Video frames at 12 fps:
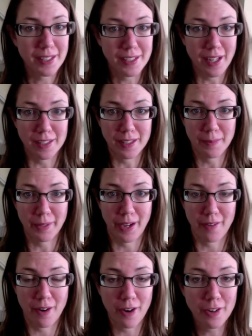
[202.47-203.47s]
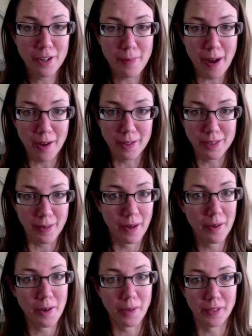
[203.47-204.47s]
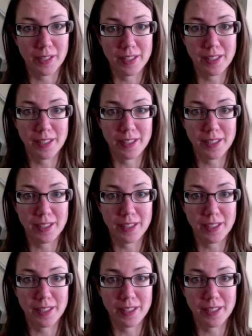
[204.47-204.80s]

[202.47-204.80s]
it's not something I've heard about, so I don't know if this